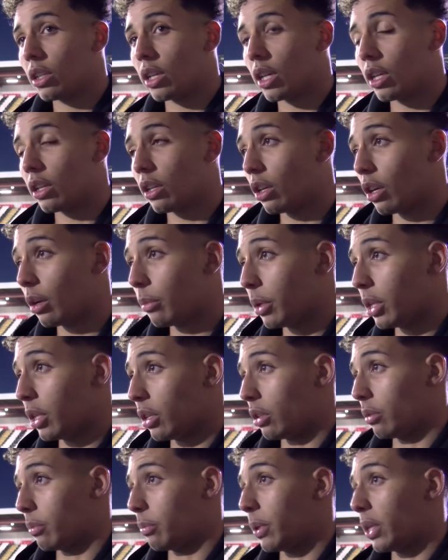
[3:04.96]
Yeah, no, I
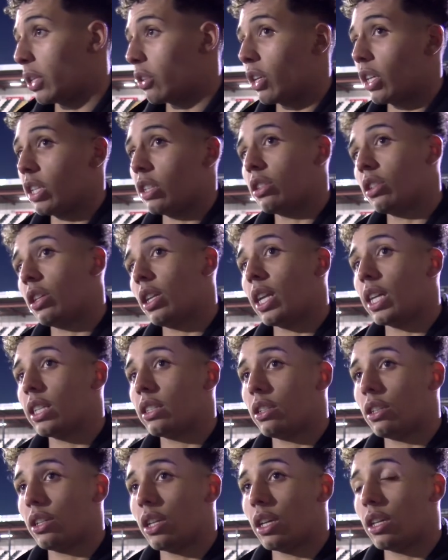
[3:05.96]
mean, big credit to the
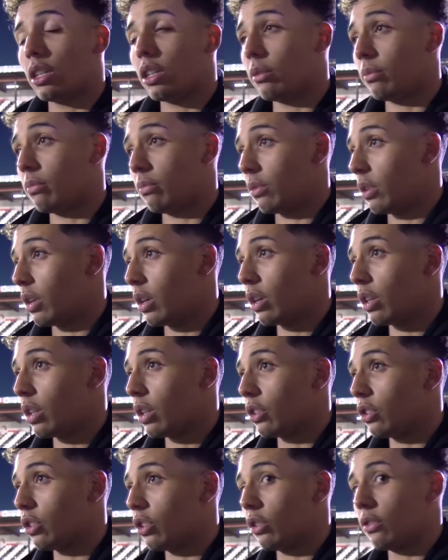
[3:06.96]
lads in there. They're,
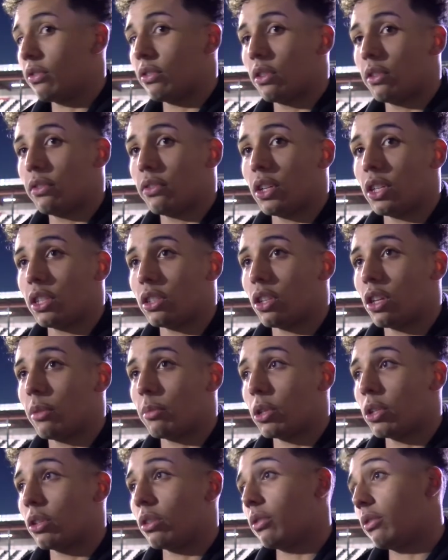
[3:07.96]
from the first
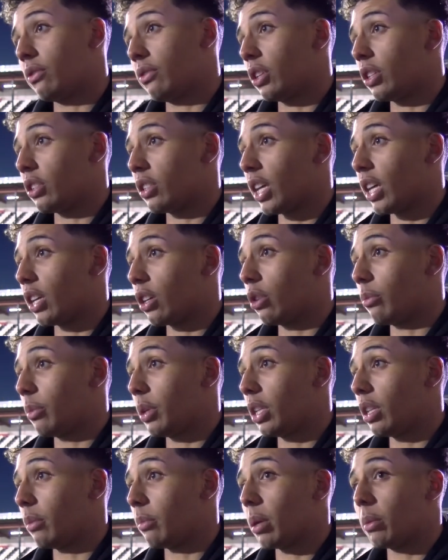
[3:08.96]
time, first day I come
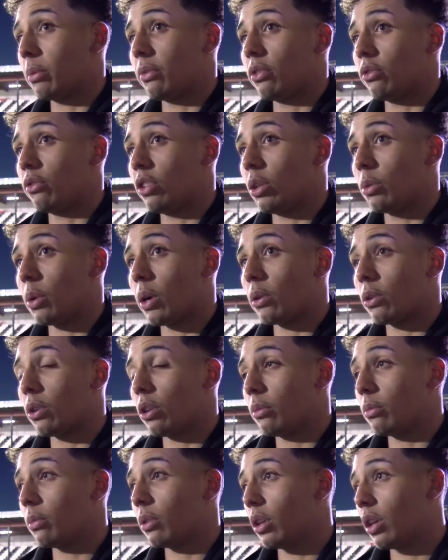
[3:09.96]
in, they made me feel really
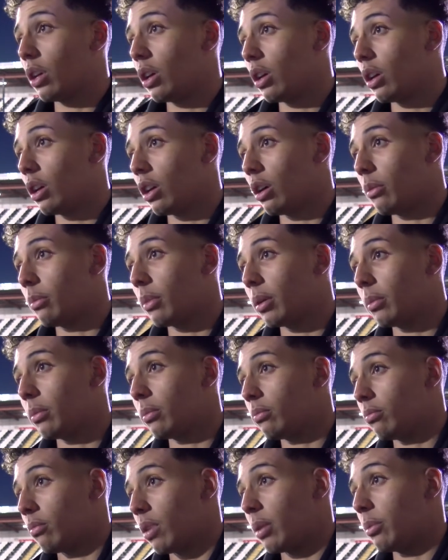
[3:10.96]
welcome. Uh, made,
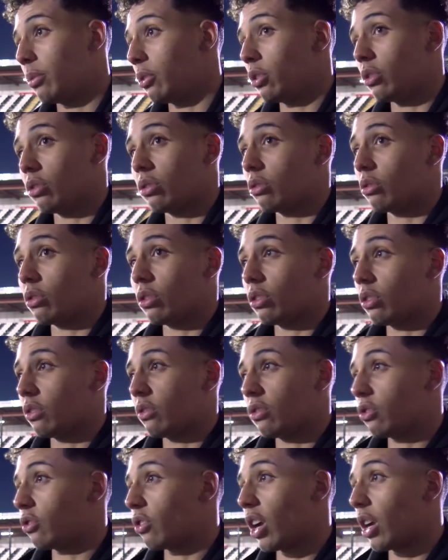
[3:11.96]
made me just
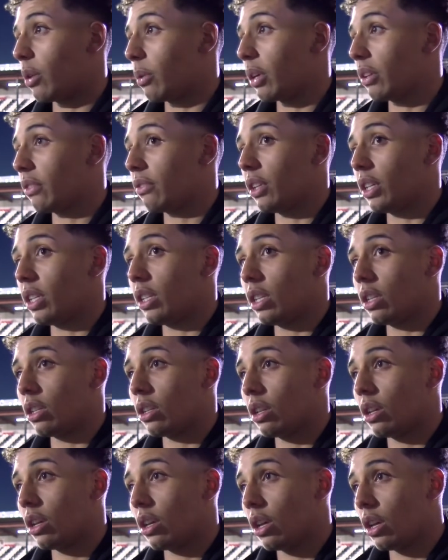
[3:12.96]
straight away fitted in.
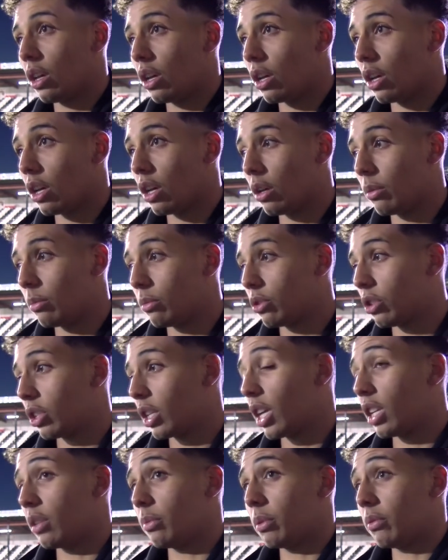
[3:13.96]
Um, so
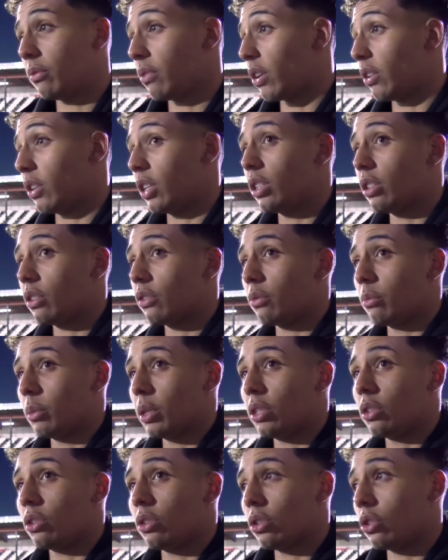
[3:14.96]
yeah, it's been very easy for
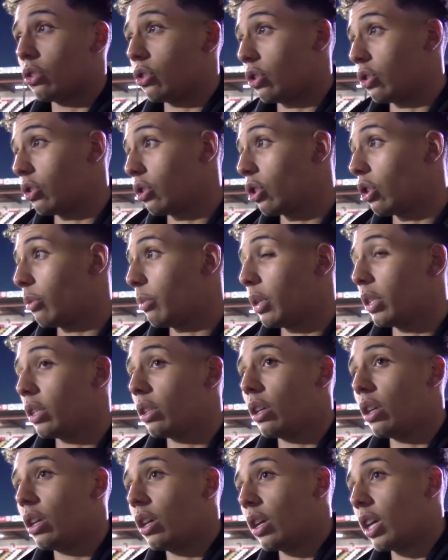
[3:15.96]
me to just to come in,
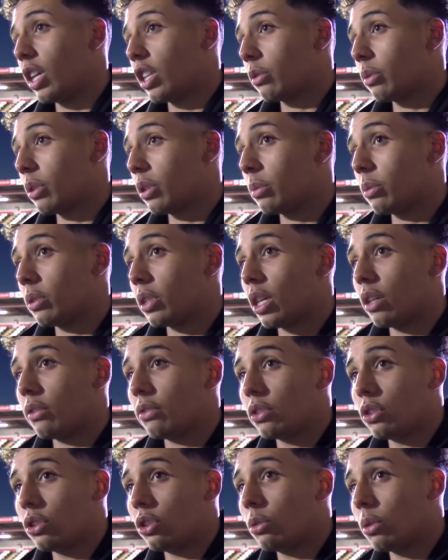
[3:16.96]
express myself,
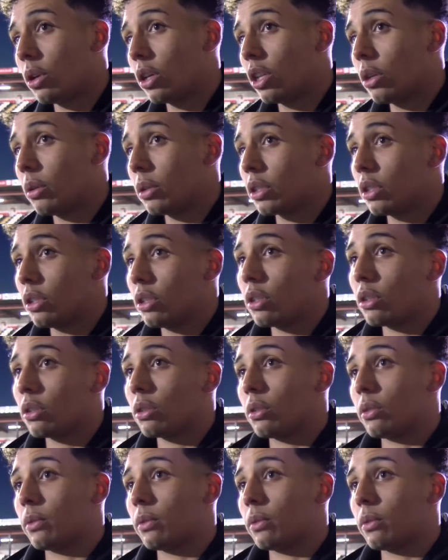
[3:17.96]
and do what I know I can do.